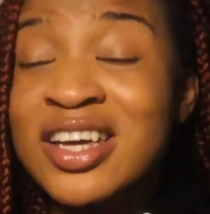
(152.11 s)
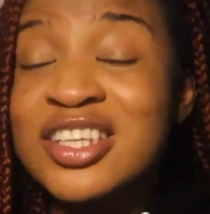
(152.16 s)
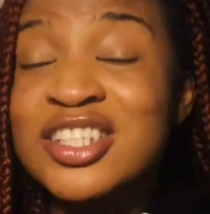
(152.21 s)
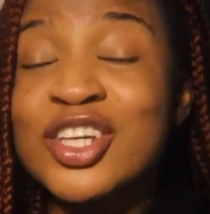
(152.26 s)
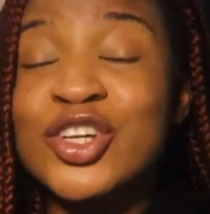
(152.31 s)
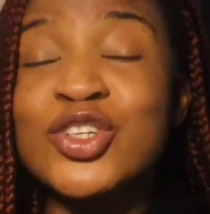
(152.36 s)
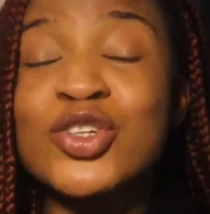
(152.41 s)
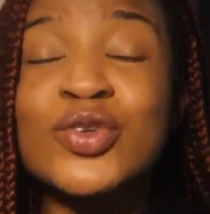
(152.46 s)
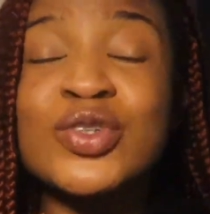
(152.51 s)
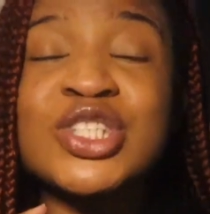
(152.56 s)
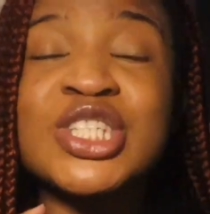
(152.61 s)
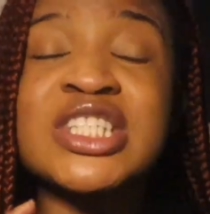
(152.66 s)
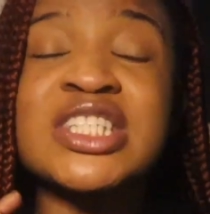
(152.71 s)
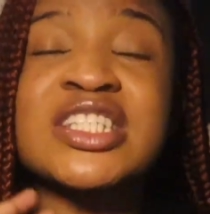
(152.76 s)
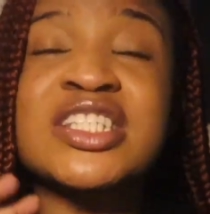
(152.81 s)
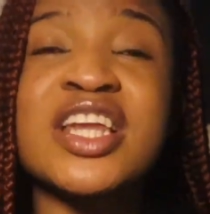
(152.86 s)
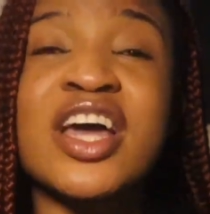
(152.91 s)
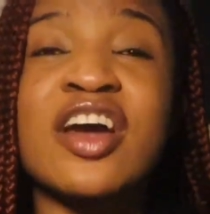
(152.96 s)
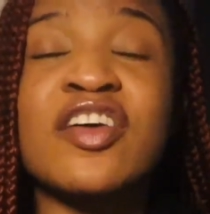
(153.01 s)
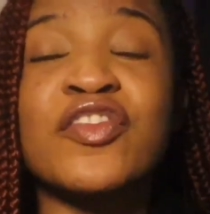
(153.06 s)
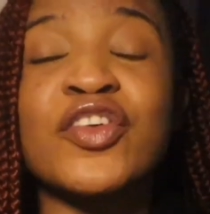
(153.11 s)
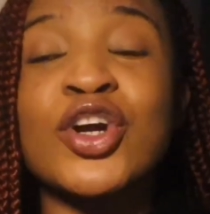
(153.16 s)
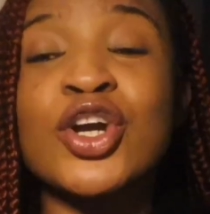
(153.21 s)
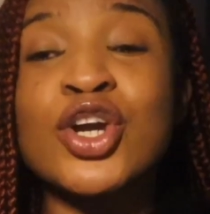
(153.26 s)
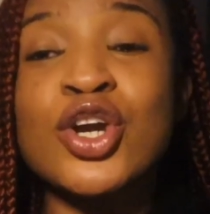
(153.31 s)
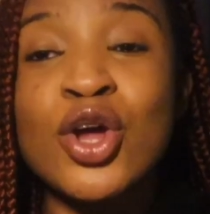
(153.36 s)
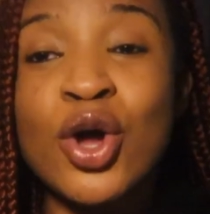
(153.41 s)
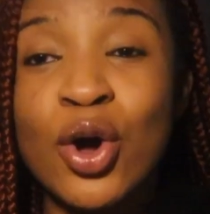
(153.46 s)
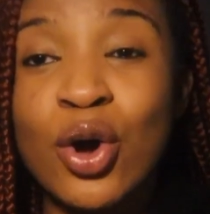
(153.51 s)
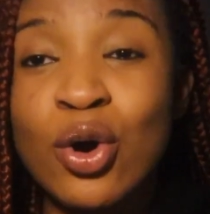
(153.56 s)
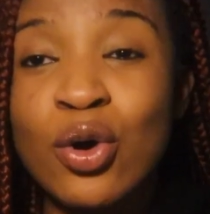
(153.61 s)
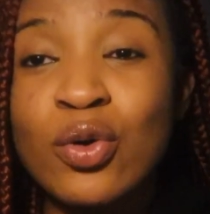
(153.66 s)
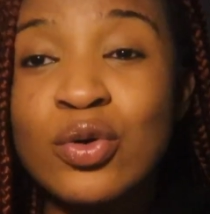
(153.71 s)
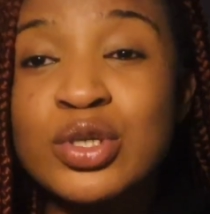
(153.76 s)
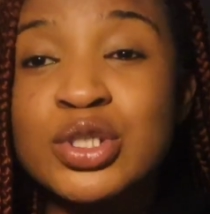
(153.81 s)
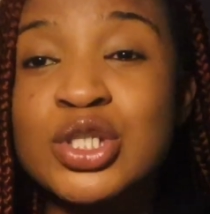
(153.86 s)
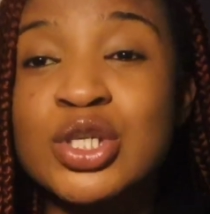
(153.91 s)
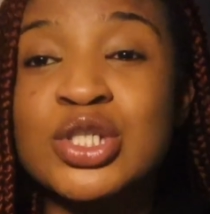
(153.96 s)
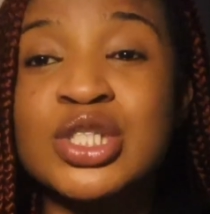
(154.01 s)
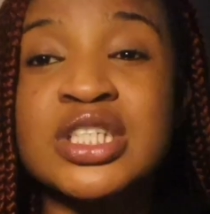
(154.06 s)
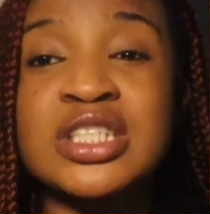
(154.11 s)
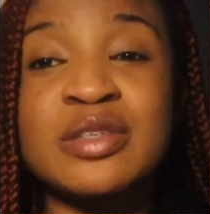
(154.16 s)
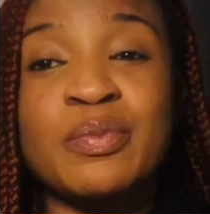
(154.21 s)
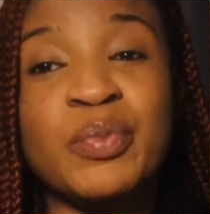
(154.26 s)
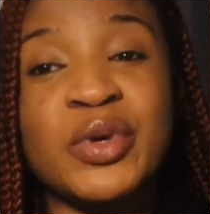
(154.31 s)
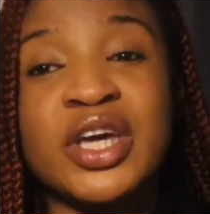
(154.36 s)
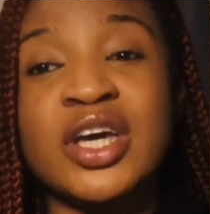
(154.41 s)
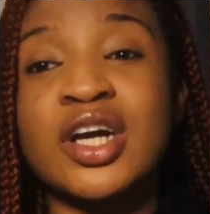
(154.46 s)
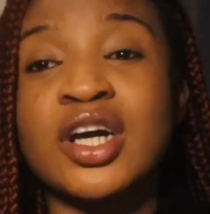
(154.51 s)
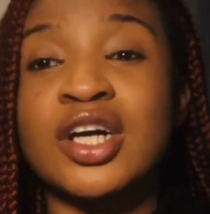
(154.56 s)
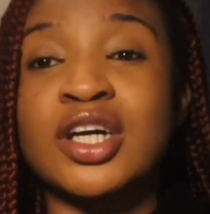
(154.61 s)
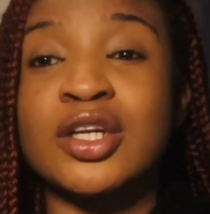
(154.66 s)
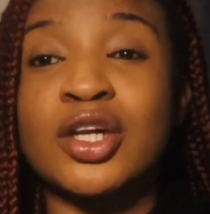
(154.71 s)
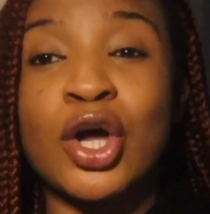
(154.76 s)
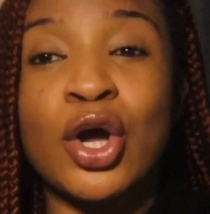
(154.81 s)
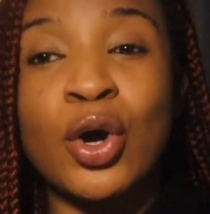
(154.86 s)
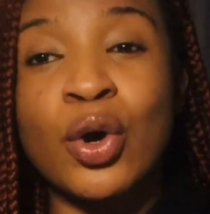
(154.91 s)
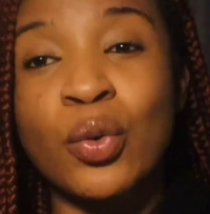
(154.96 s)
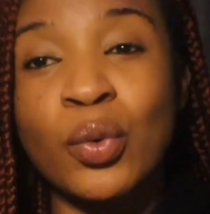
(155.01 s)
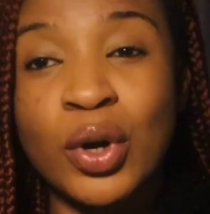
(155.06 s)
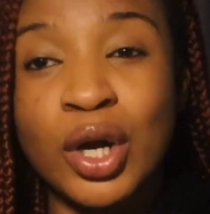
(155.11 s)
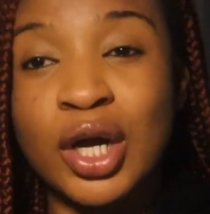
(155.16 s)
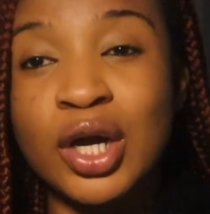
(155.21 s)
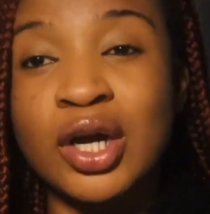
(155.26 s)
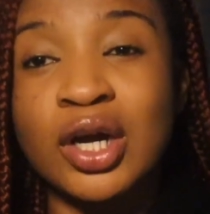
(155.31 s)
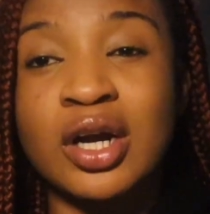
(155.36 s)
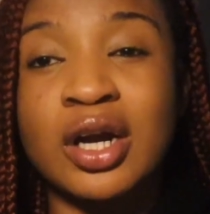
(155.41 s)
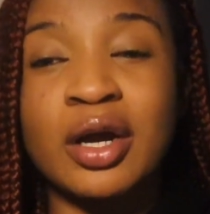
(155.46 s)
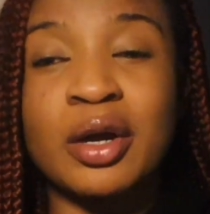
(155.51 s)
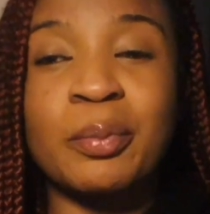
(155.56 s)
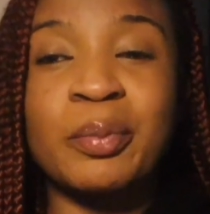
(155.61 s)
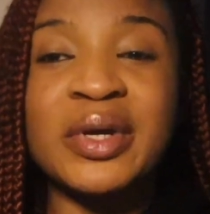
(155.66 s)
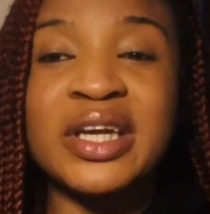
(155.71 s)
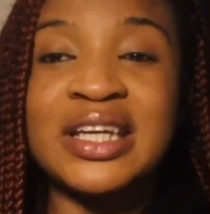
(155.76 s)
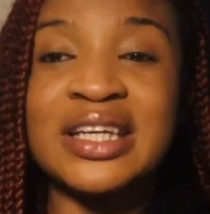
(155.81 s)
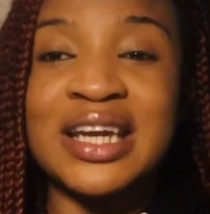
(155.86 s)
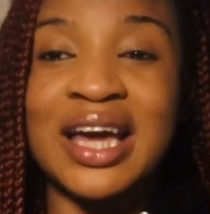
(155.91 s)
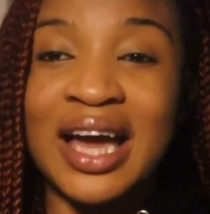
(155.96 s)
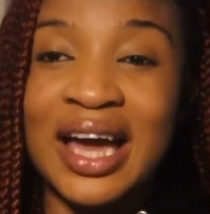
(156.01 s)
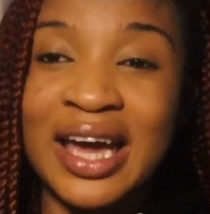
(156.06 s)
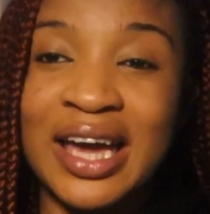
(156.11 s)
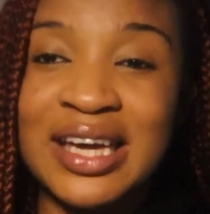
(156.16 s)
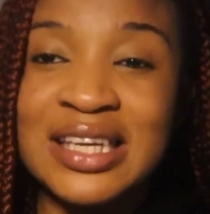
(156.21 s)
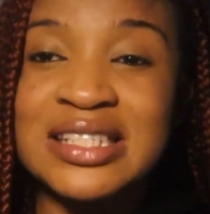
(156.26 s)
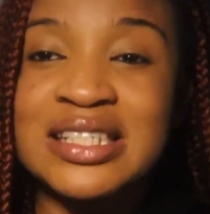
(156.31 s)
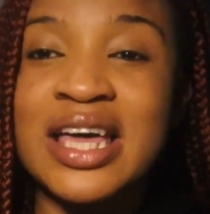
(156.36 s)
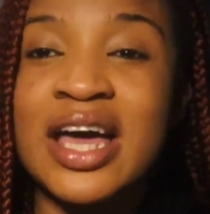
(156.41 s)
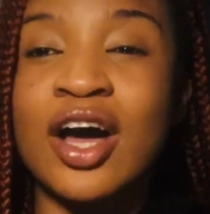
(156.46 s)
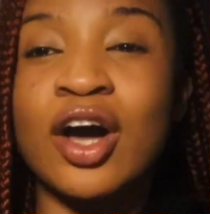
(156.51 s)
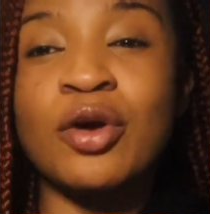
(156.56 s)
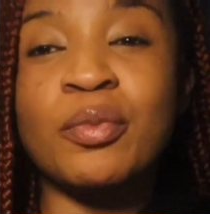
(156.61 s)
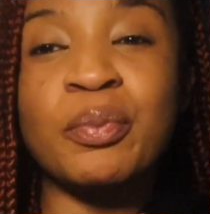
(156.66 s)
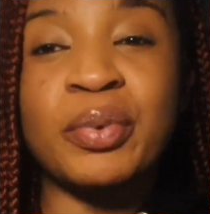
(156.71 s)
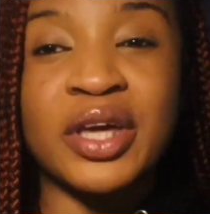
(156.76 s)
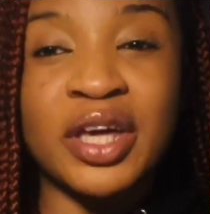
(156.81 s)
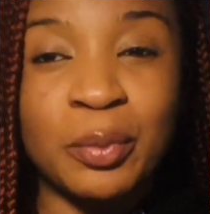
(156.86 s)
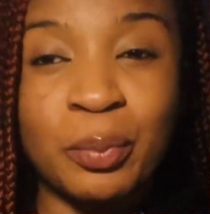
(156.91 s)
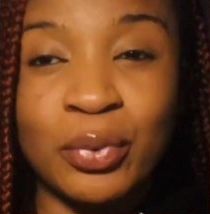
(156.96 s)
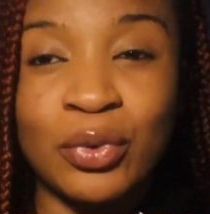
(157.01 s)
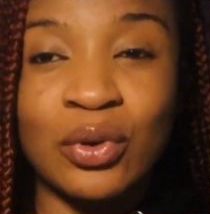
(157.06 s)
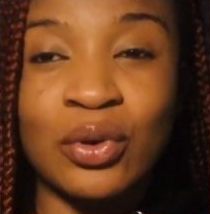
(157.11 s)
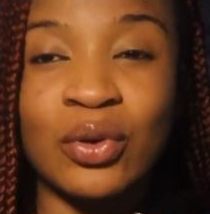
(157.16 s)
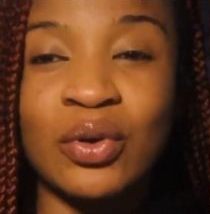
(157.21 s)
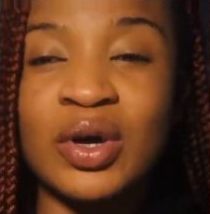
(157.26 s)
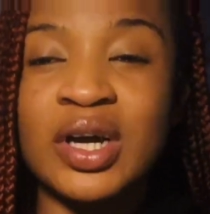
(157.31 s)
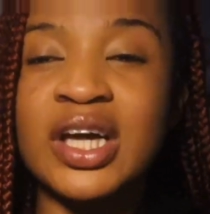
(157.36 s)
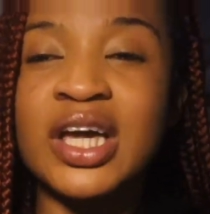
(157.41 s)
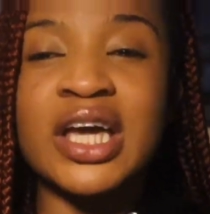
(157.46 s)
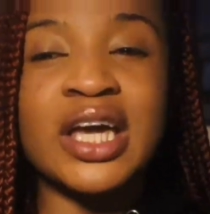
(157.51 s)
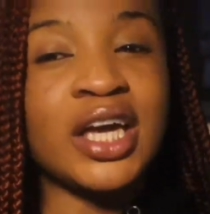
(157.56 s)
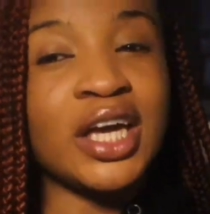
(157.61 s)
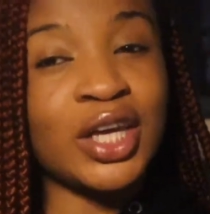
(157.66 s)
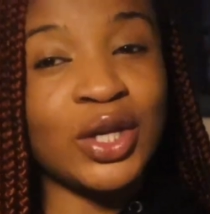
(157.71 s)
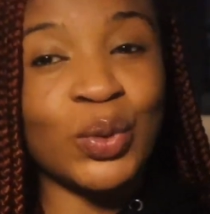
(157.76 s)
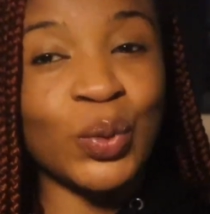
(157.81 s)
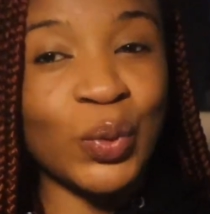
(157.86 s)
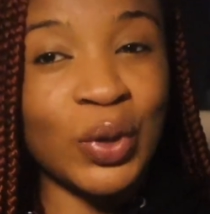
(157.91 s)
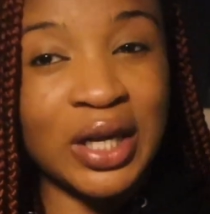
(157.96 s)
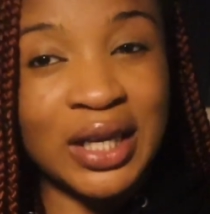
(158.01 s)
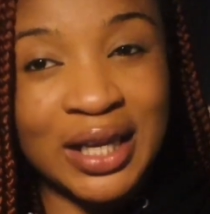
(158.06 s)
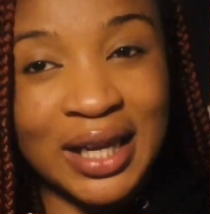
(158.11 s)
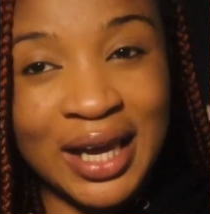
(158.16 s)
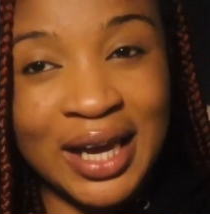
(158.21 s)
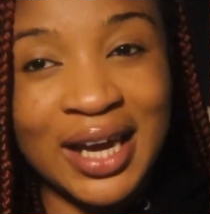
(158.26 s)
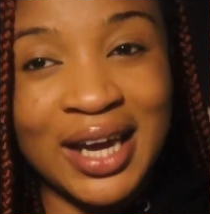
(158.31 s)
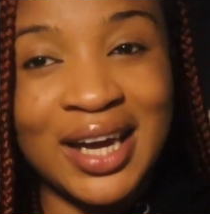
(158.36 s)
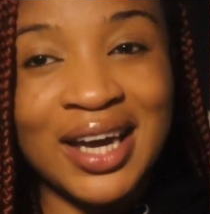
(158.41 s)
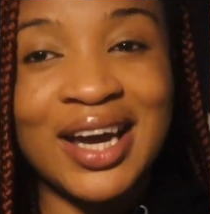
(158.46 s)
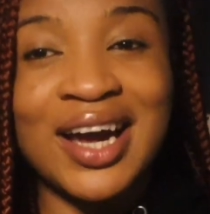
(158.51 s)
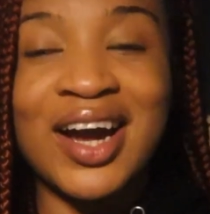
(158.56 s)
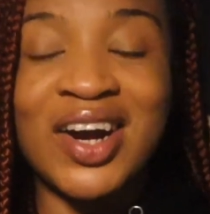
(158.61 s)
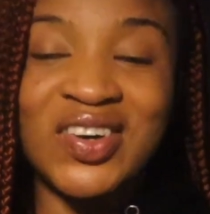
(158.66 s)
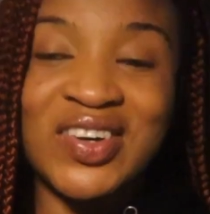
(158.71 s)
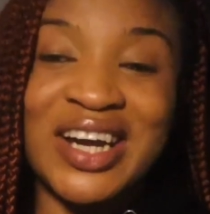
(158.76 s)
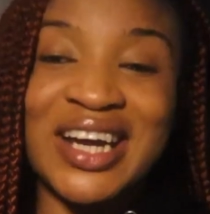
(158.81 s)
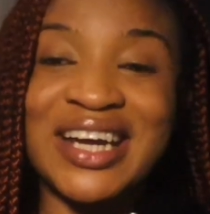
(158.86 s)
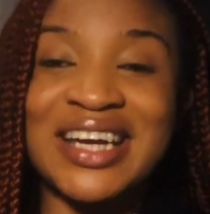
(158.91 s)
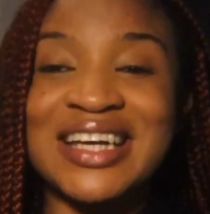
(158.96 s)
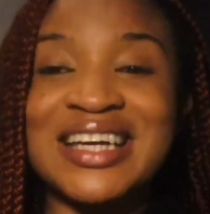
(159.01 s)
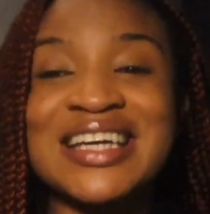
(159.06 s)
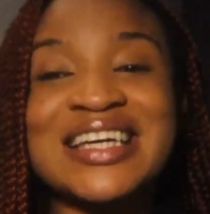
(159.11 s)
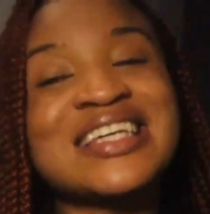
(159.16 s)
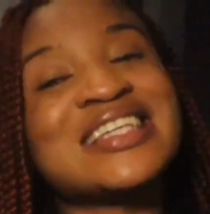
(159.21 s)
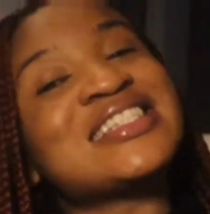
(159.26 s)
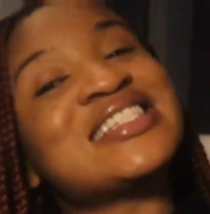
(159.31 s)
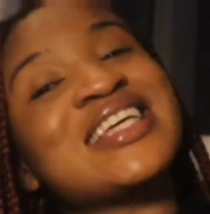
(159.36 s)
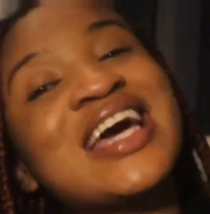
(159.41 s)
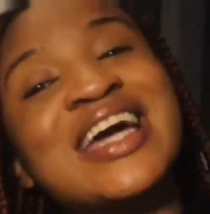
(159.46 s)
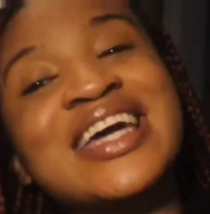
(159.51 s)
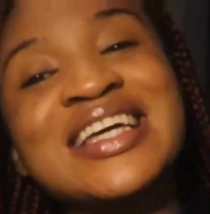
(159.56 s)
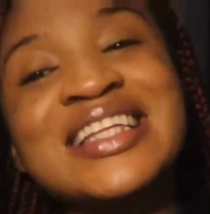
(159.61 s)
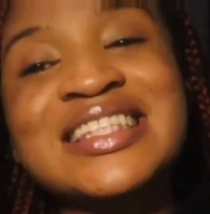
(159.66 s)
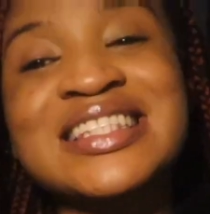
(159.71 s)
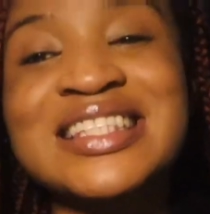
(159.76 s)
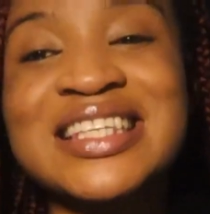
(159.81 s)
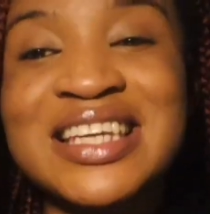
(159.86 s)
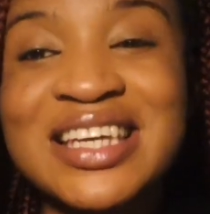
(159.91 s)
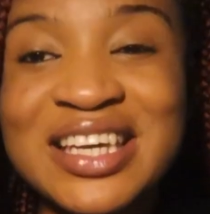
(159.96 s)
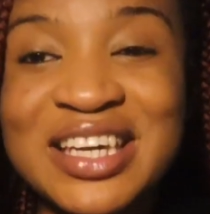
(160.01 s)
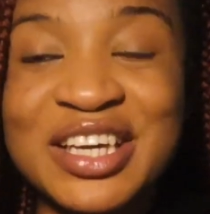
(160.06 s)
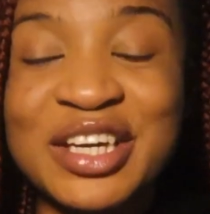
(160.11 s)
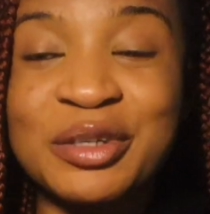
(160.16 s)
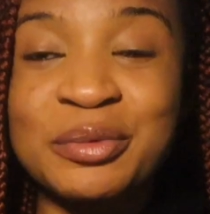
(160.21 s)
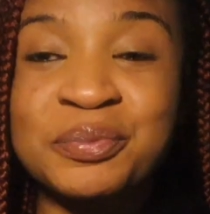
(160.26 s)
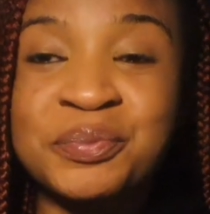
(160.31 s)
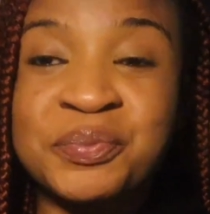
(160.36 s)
So you just never know. So just be a good coworker, be nice, help people, and all that. All right, second tip.